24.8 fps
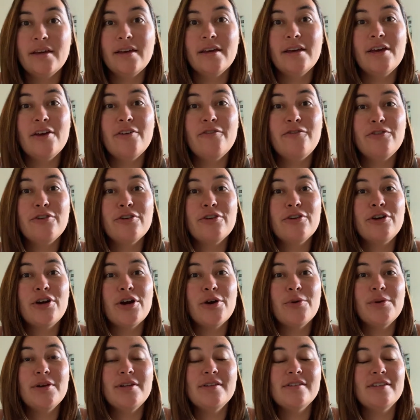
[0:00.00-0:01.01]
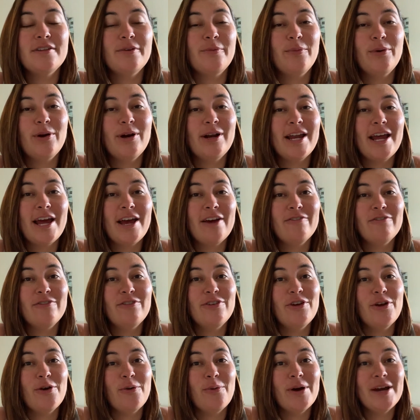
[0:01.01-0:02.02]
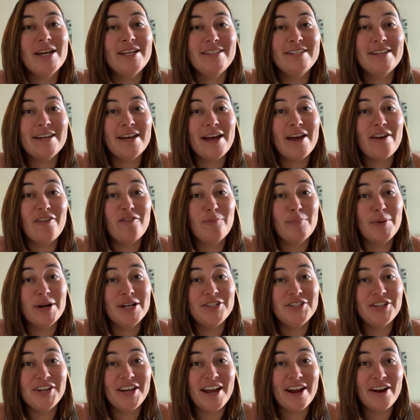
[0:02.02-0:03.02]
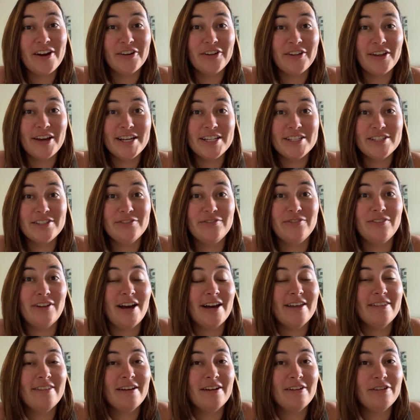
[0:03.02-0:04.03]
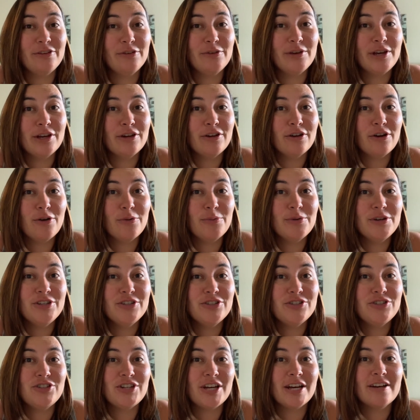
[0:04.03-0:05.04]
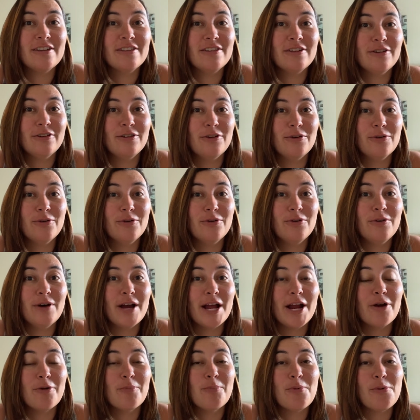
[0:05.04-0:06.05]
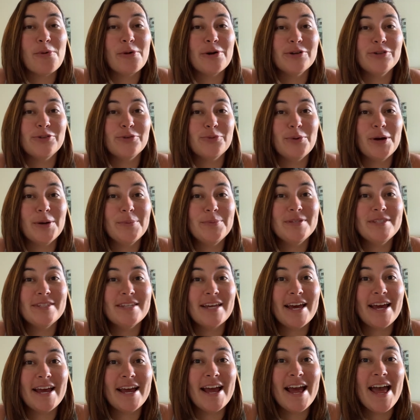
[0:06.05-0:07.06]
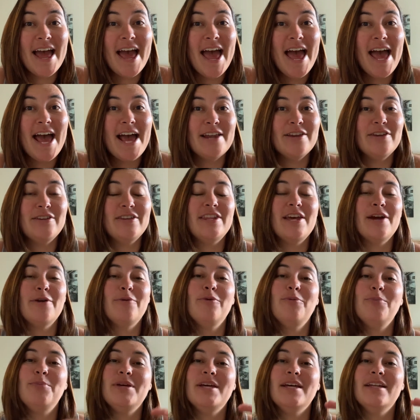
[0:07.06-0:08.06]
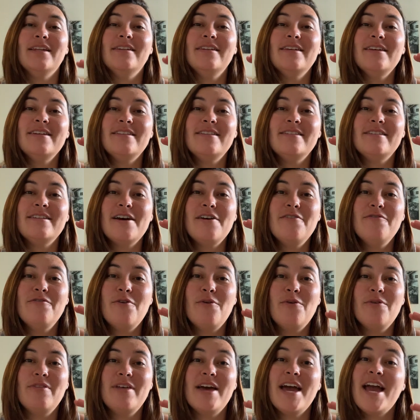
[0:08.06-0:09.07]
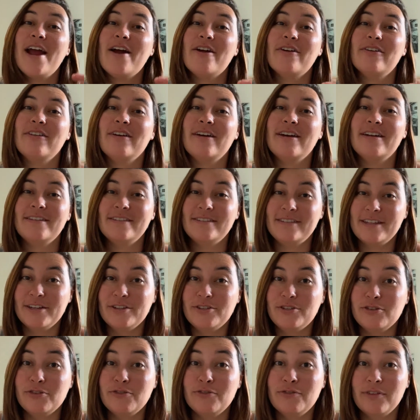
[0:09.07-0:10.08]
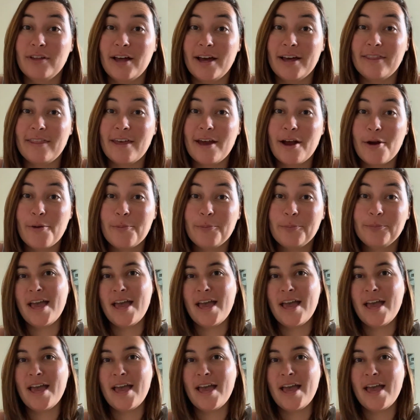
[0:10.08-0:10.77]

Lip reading: If you're going somewhere and have no idea if budget airlines fly there, you can always check the local airport's website, and there will be a list of all the airlines that do fly there.